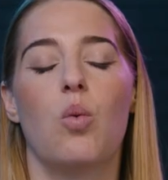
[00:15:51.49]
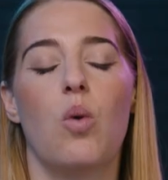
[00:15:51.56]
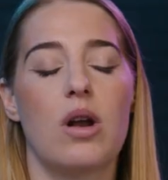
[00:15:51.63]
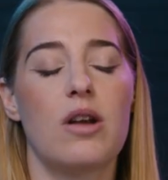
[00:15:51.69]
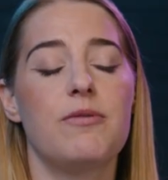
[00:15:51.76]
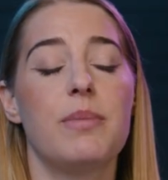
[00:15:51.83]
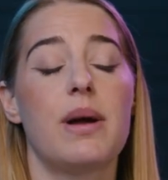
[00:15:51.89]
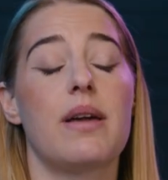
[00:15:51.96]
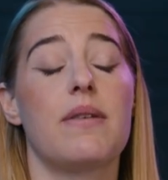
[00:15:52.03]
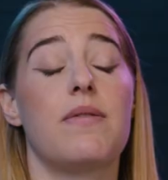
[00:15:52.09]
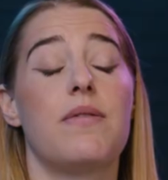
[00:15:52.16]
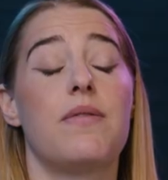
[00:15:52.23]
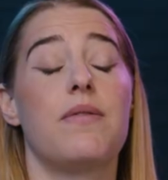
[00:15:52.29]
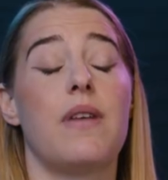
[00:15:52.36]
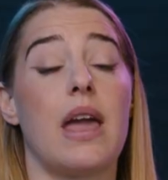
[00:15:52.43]
One of my
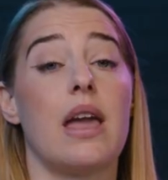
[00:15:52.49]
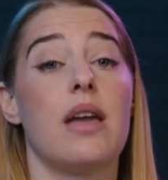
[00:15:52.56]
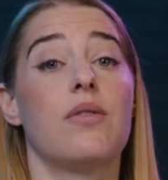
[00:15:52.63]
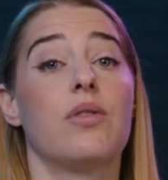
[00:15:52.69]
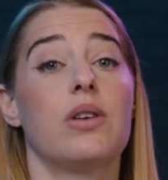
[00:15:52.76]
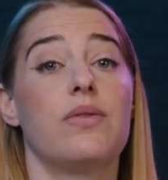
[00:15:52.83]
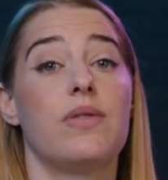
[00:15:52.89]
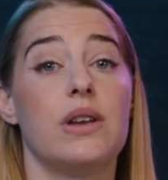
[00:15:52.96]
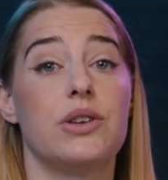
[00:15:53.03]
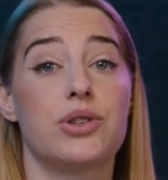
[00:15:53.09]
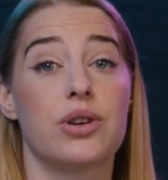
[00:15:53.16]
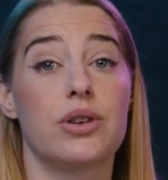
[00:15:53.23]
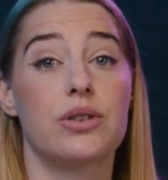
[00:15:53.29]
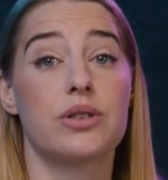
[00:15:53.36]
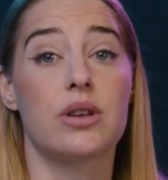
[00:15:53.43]
favorite
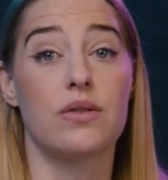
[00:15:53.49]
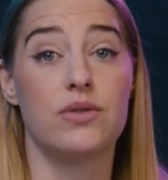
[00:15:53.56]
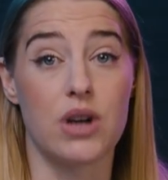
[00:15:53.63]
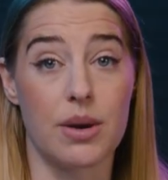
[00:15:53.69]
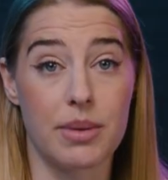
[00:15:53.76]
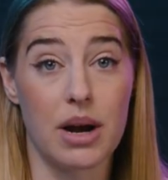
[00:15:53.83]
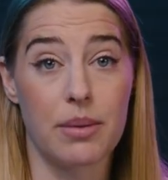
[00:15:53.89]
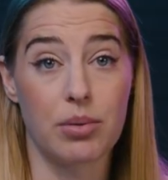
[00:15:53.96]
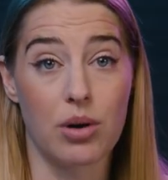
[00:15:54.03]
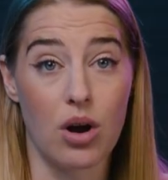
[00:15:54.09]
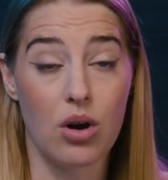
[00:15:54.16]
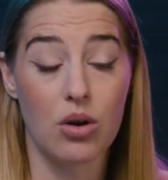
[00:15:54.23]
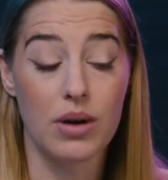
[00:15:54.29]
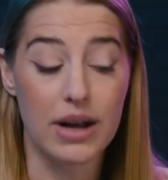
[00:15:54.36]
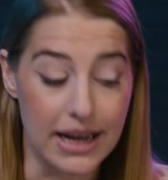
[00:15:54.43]
features of Gemini
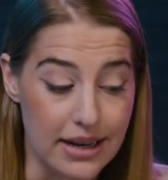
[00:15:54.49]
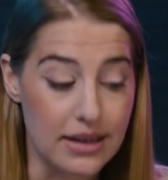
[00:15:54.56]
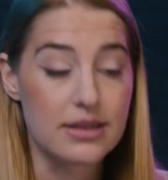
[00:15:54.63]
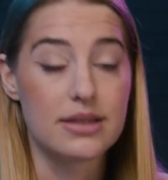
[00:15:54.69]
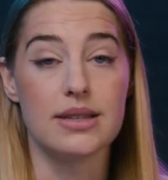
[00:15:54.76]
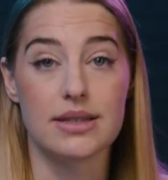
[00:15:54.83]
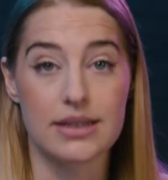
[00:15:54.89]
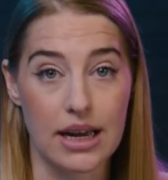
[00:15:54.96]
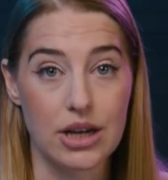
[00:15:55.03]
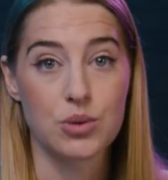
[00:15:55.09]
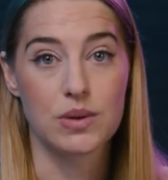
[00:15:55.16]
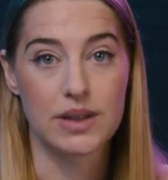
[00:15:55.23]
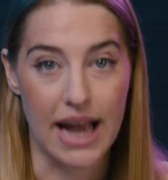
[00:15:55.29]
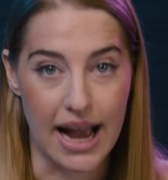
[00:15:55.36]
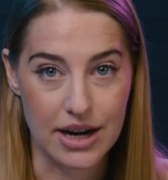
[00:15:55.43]
Pro is the
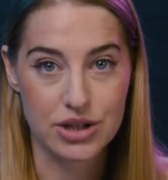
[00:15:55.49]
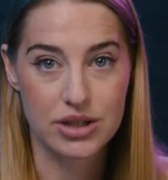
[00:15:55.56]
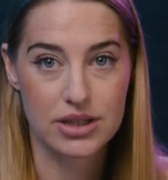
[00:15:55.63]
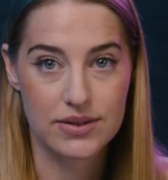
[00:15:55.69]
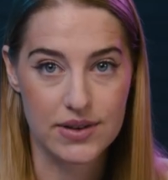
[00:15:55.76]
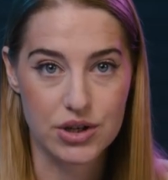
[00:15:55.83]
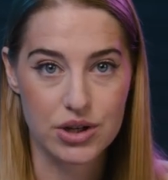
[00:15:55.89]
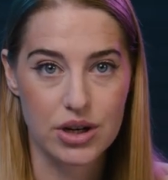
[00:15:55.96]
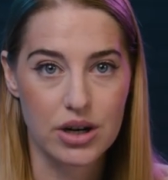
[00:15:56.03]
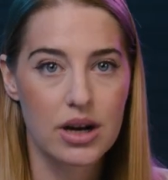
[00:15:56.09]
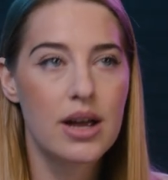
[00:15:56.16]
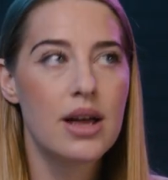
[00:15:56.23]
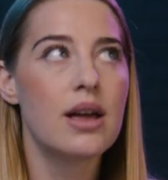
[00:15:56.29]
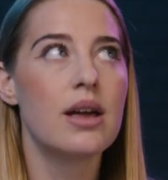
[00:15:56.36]
scheduled actions feature.